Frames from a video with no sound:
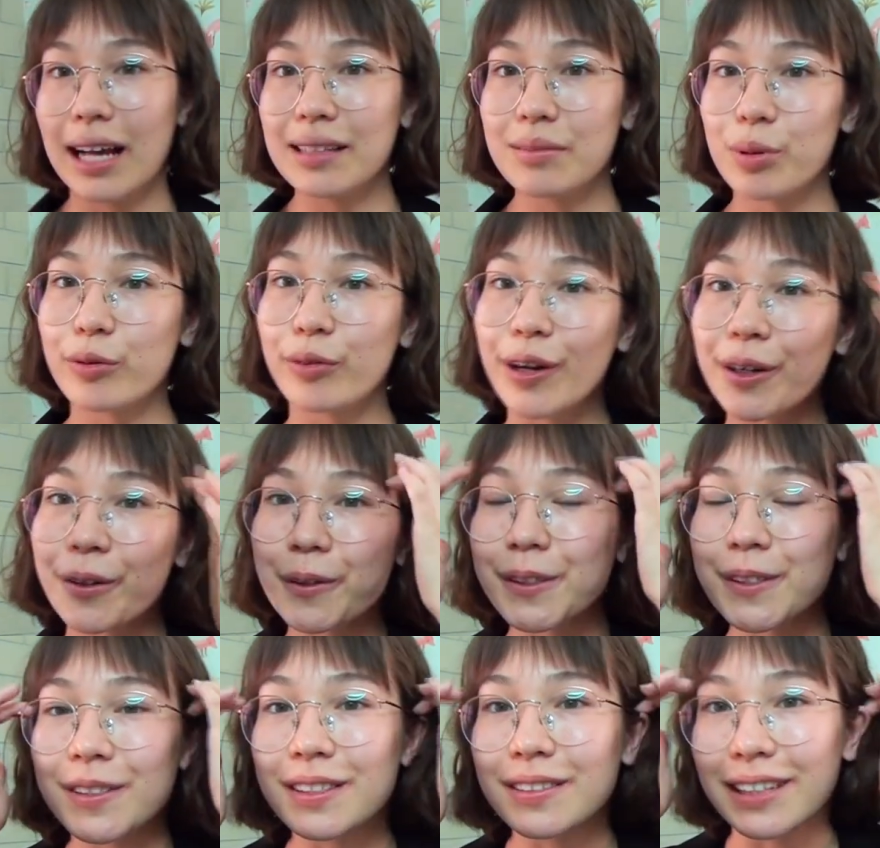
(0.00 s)
And Beauvoir
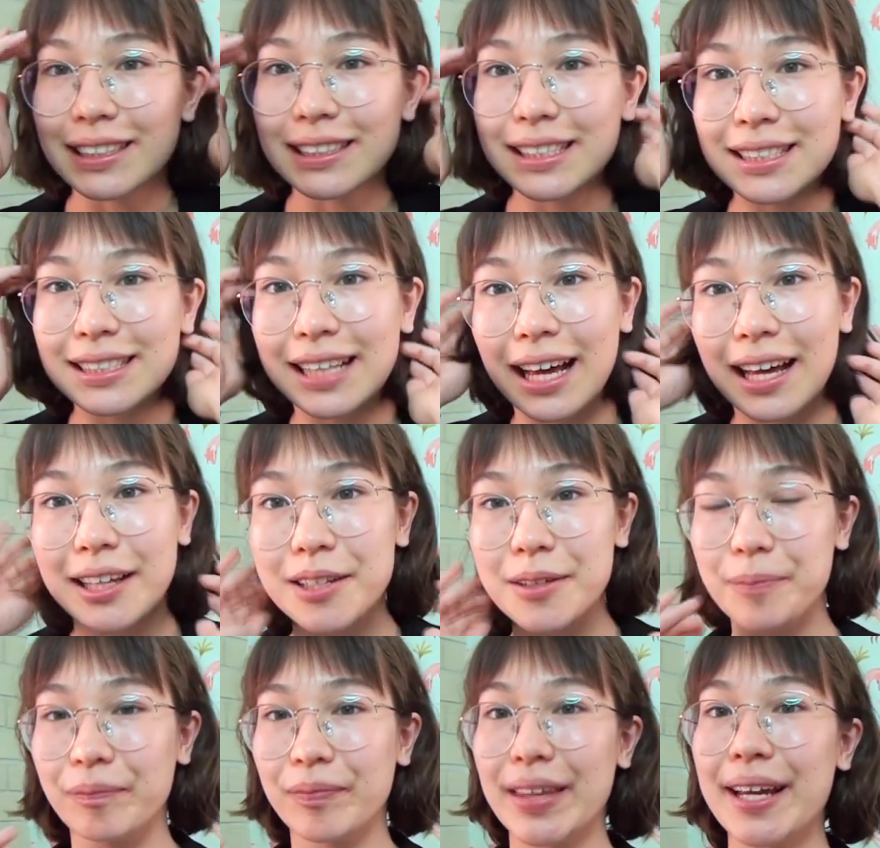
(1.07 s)
also stresses that
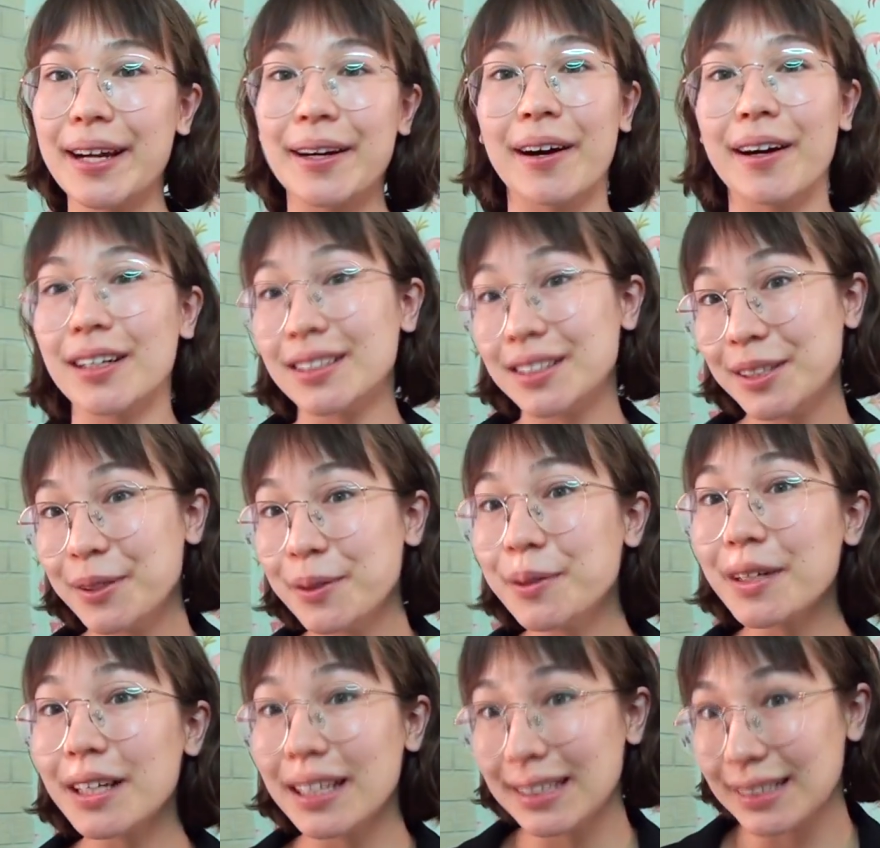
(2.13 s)
there are
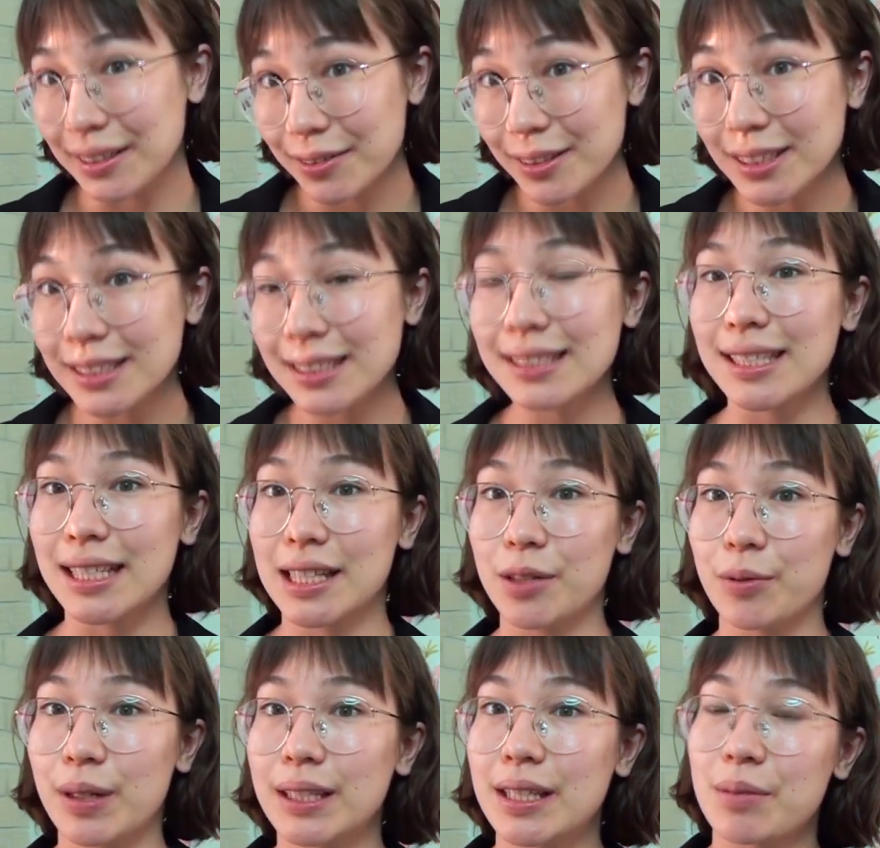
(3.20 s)
two key differences in
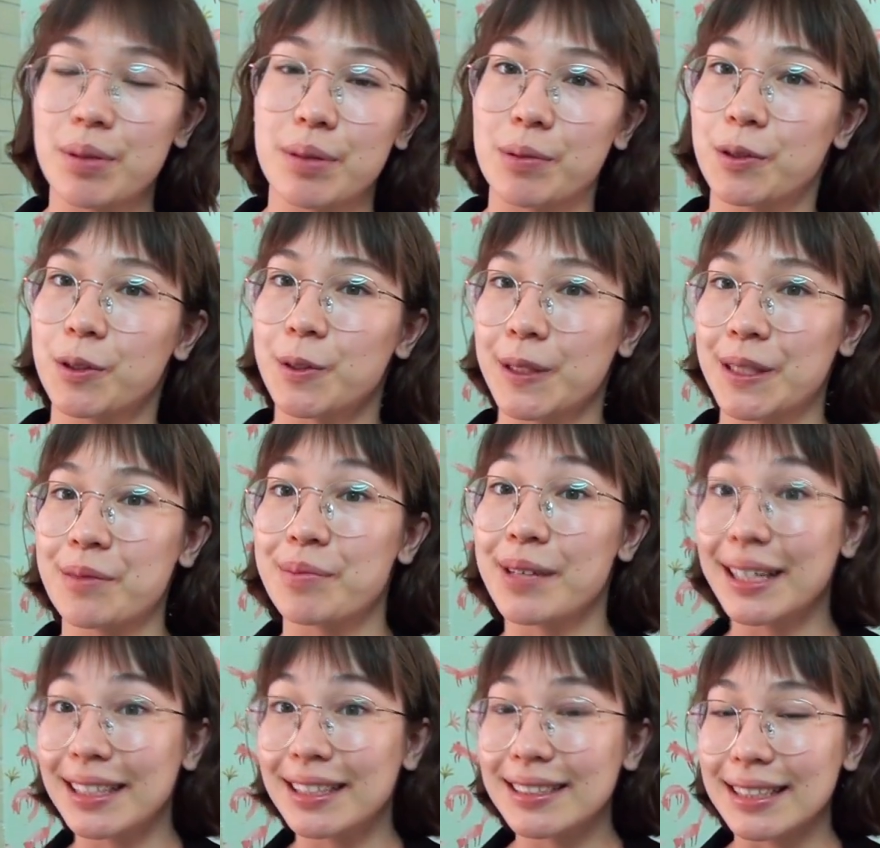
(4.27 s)
the way that people treat
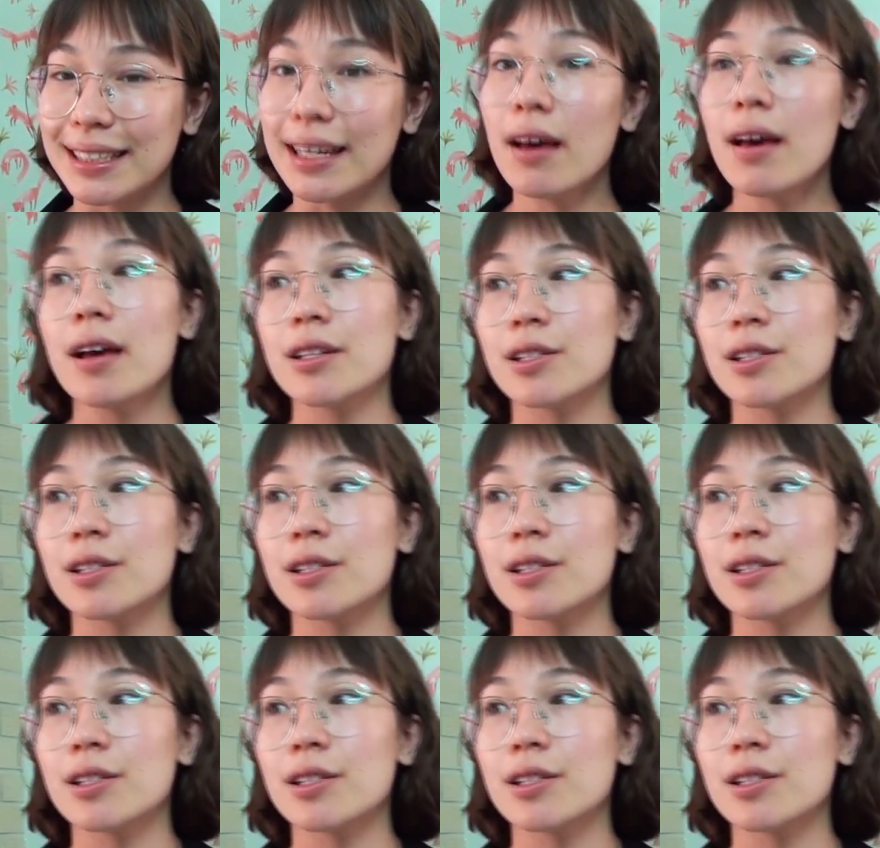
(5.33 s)
pregnancy.